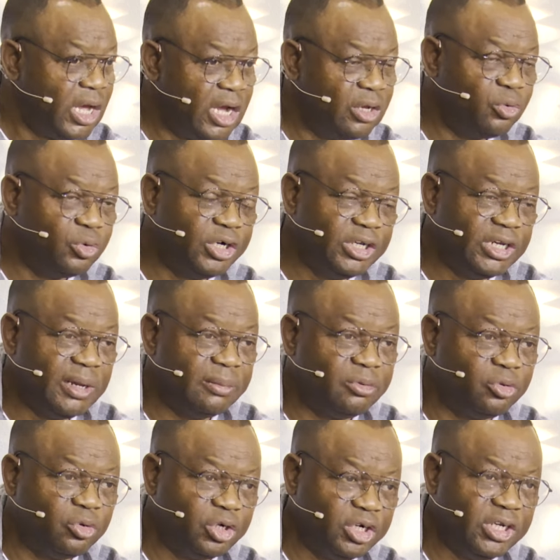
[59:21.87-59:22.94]
And you read,
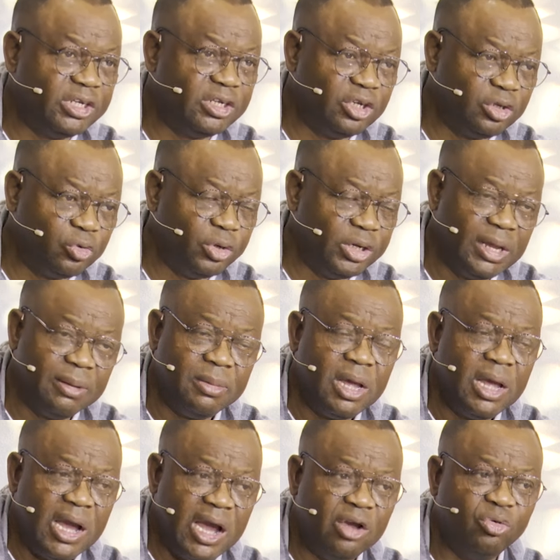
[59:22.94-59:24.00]
them, read it to them
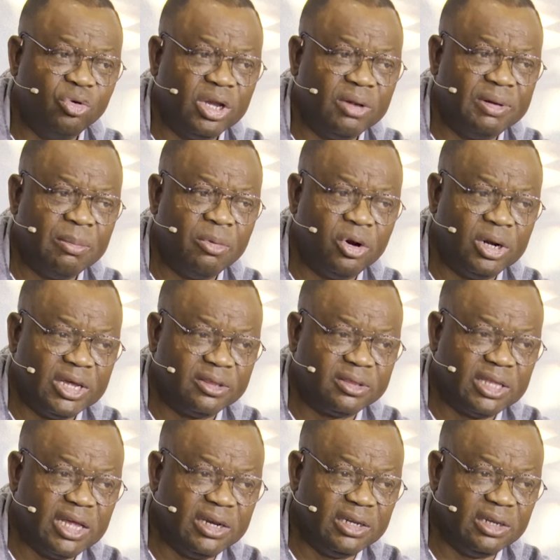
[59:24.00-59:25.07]
and you give them
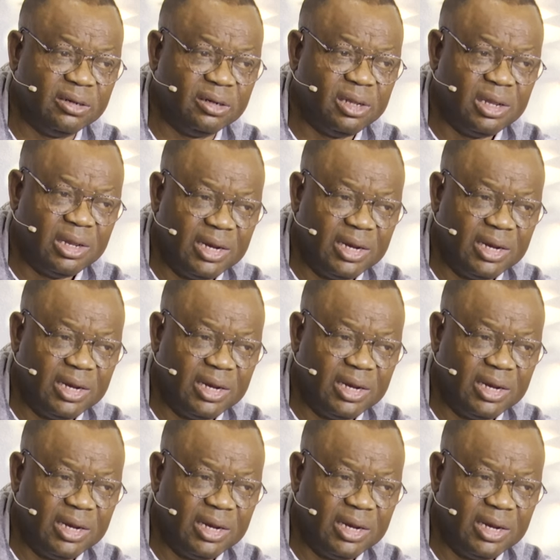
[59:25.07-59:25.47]
understanding.